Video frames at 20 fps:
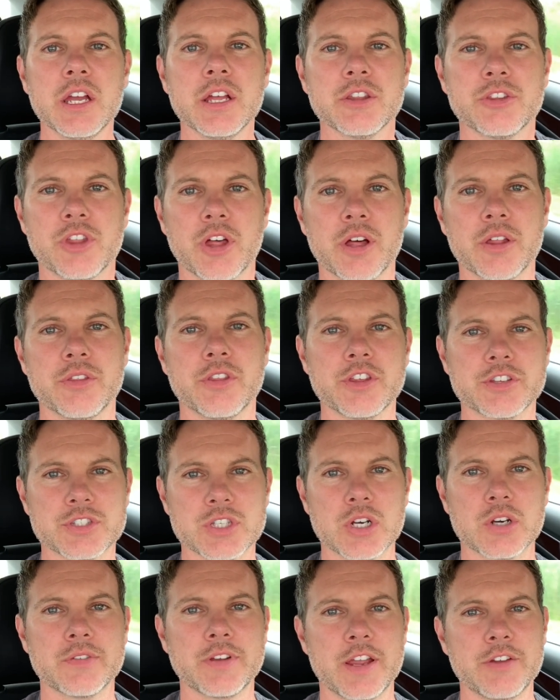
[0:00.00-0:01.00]
the
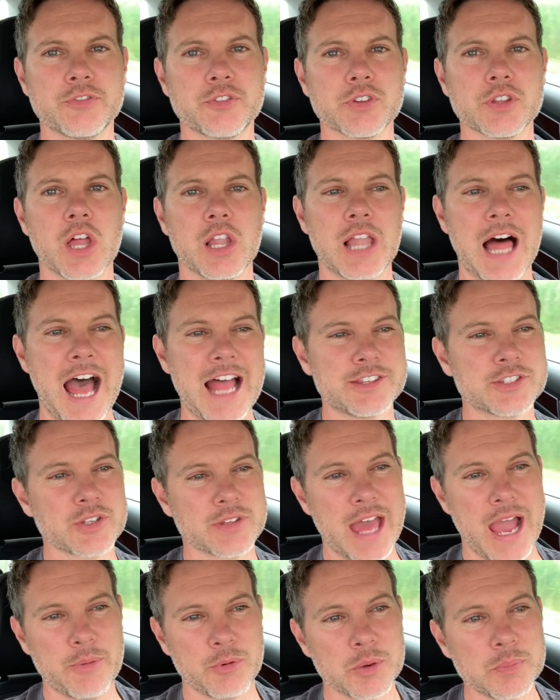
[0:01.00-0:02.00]
survey for the lot. So
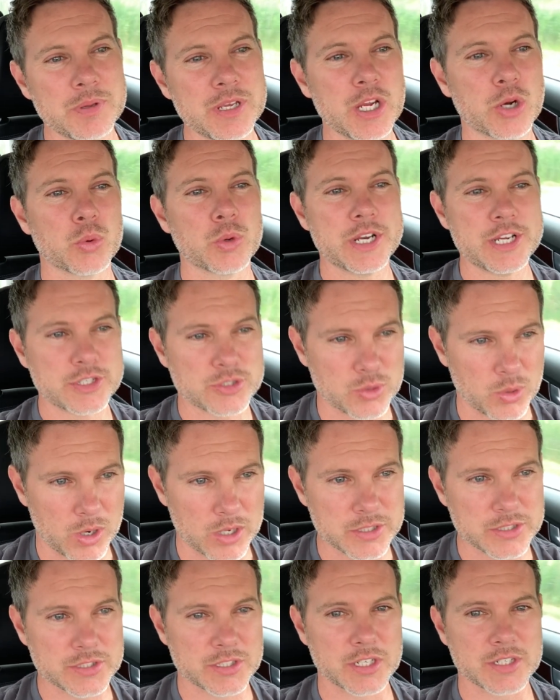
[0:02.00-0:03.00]
that would be a
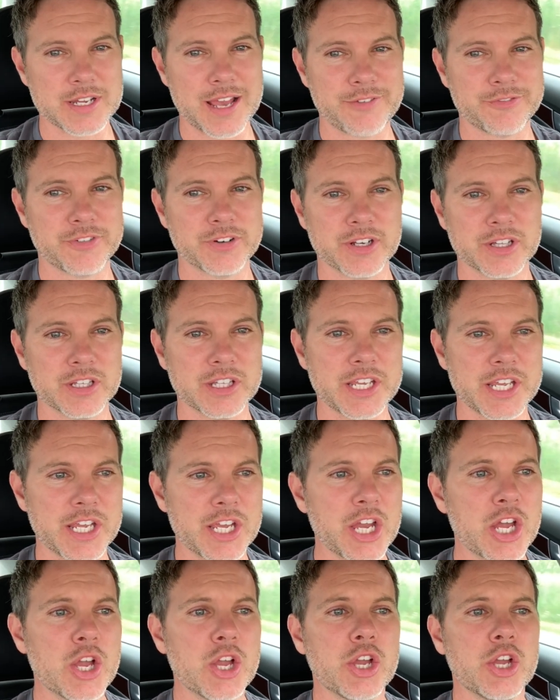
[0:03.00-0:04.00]
resource to definitely
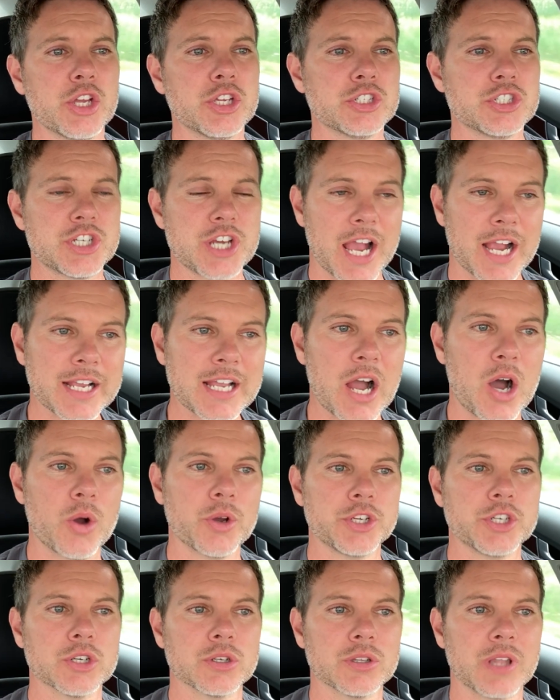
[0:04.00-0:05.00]
check
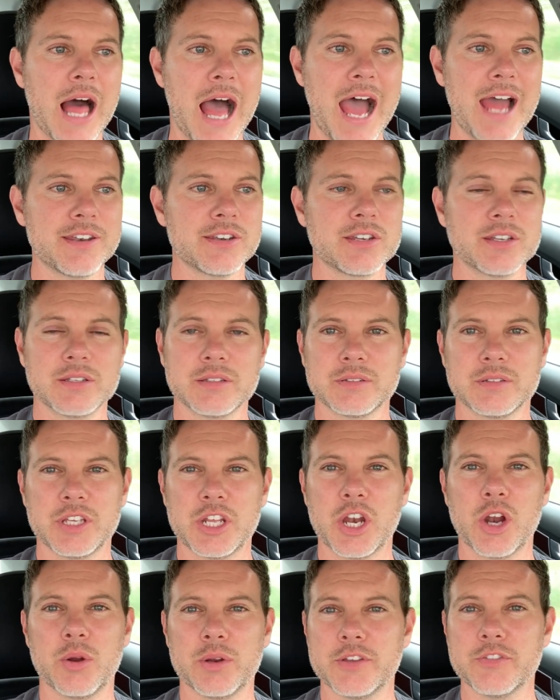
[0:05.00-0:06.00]
out your lot,
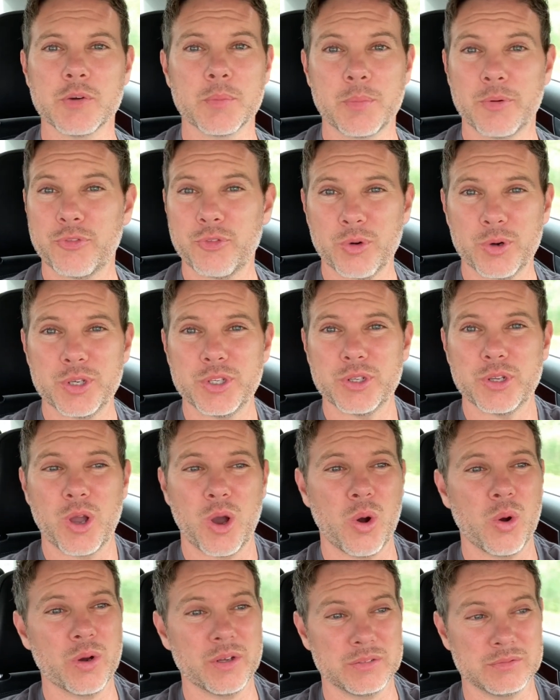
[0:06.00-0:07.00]
even before you
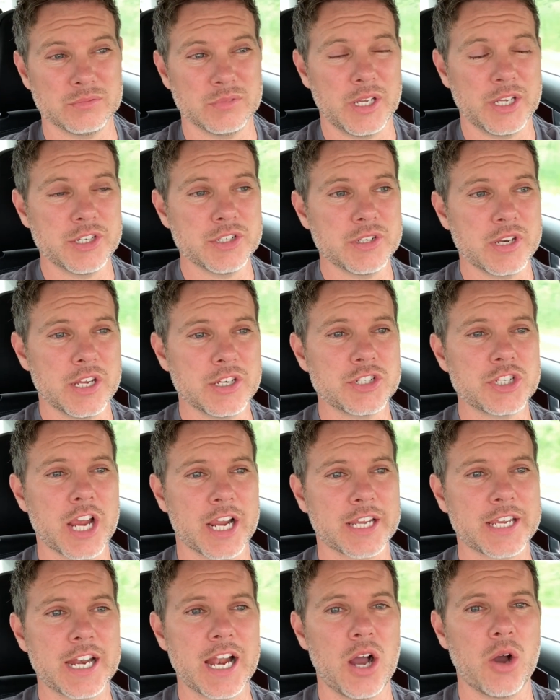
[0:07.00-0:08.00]
go and
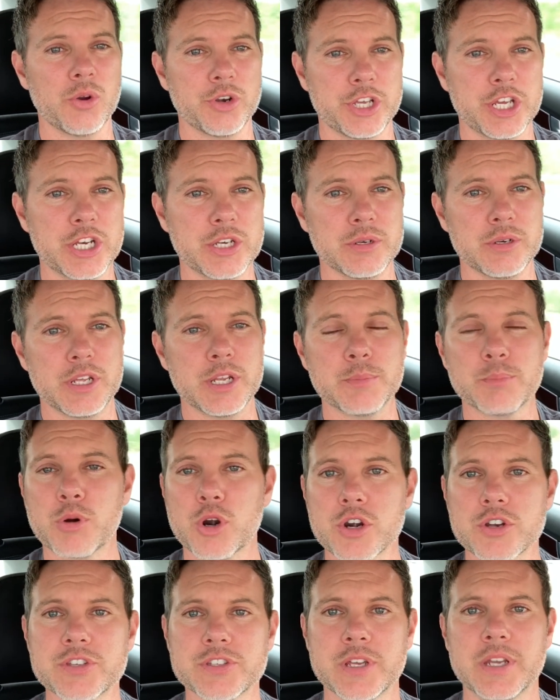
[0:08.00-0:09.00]
check it out in
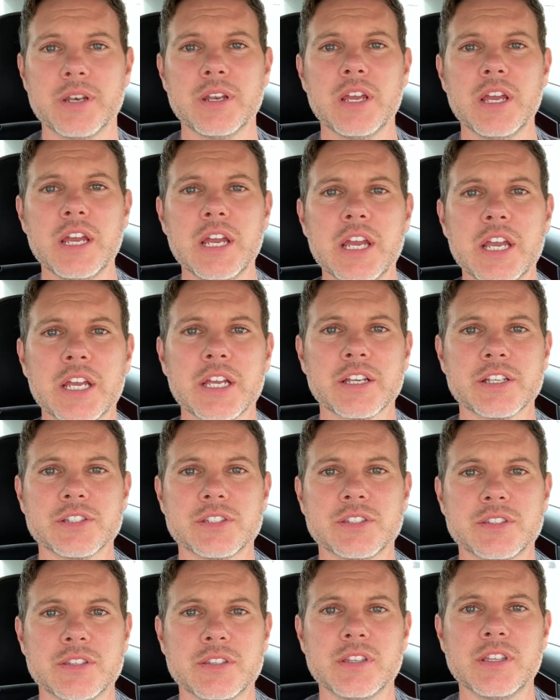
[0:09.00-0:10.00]
person.
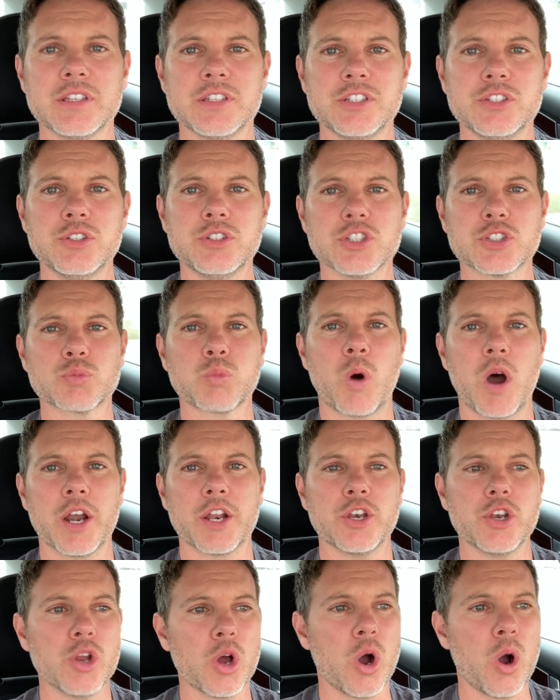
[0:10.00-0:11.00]
Because you just want
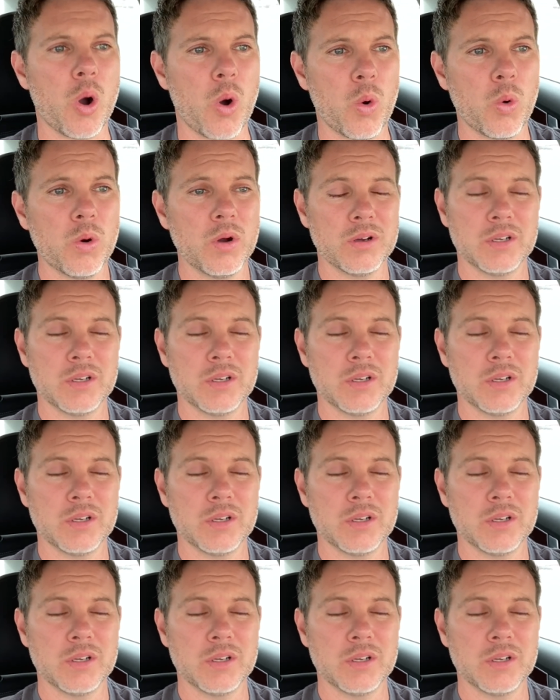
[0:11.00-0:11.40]
to know